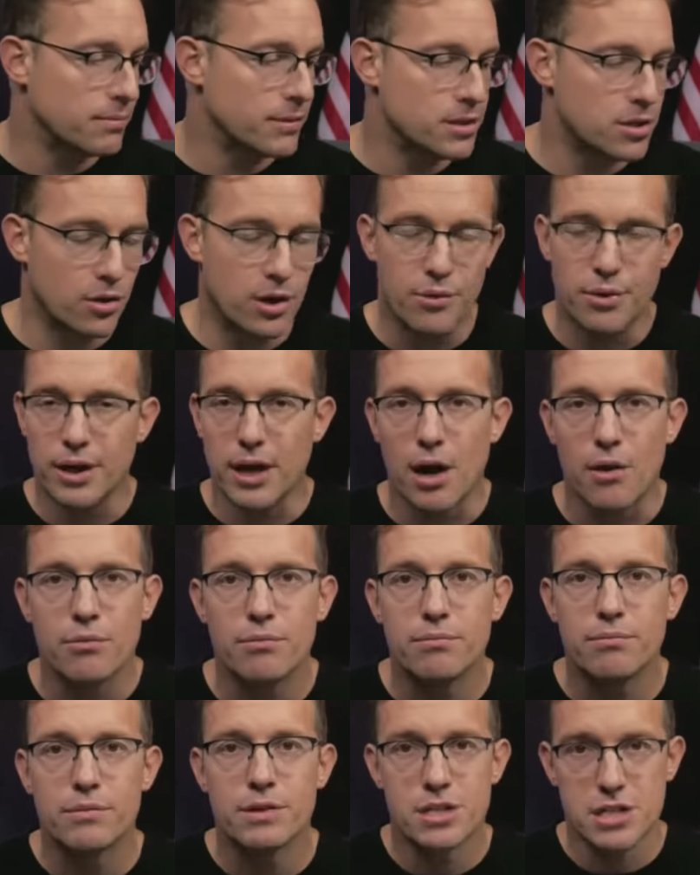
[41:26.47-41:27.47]
So here we go.
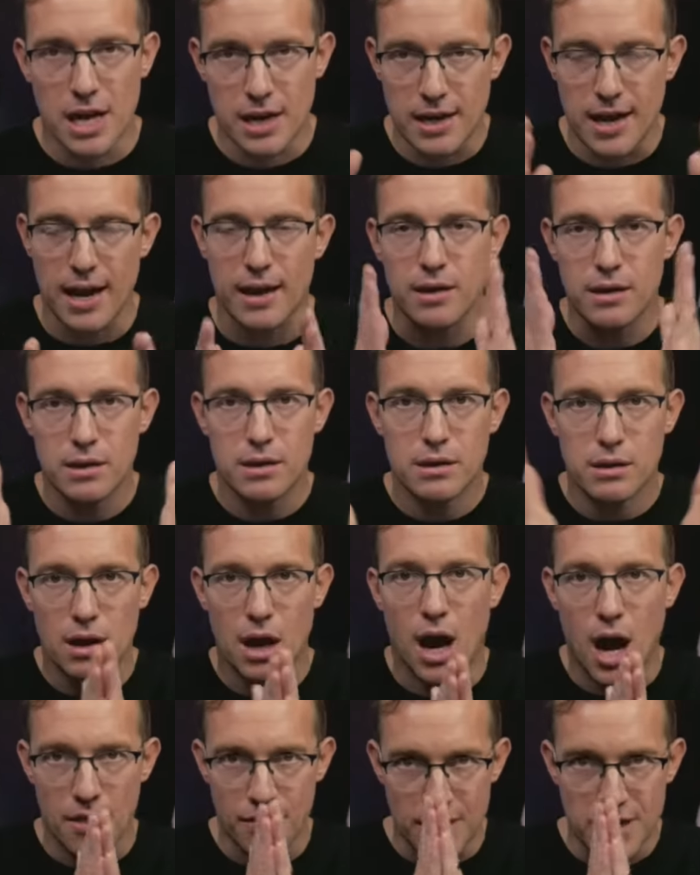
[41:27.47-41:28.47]
Sunday,
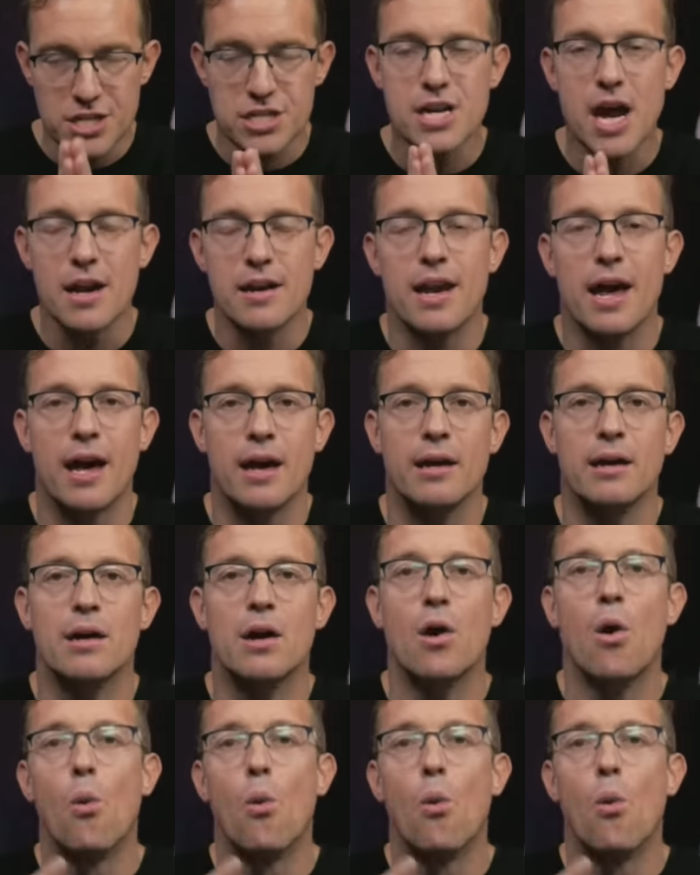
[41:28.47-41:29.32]
this Sunday,